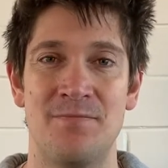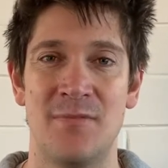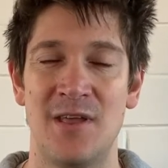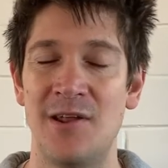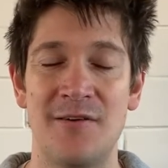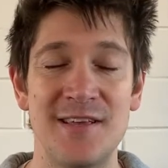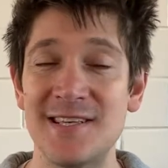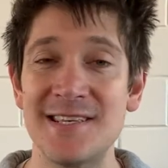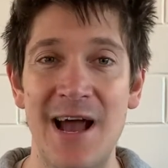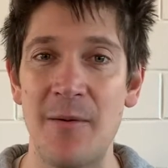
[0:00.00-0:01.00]
you know, this
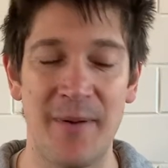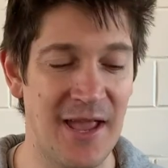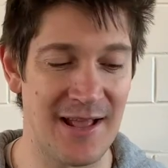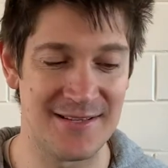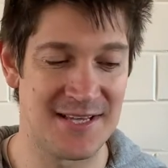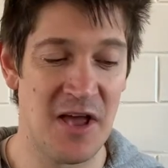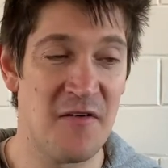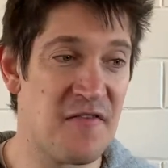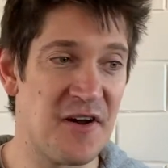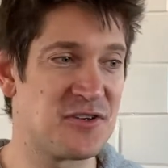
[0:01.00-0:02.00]
is how it begins.
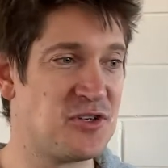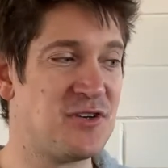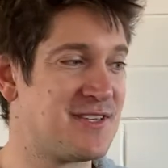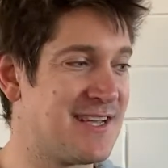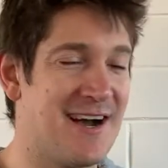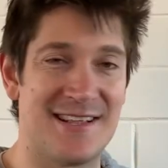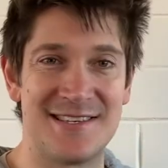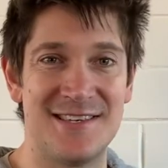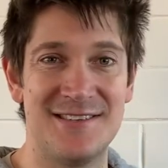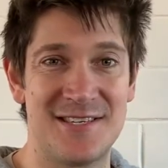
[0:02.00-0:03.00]
First, you start
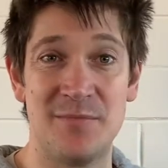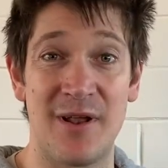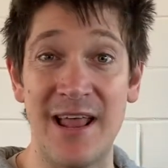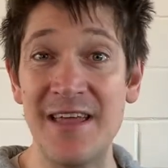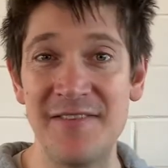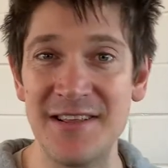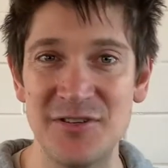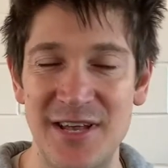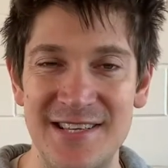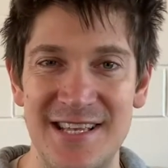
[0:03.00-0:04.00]
to believe in
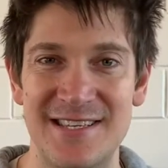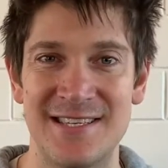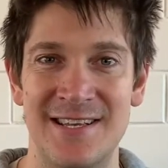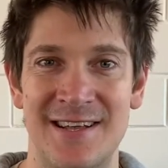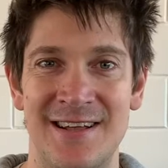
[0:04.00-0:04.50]
Jesus,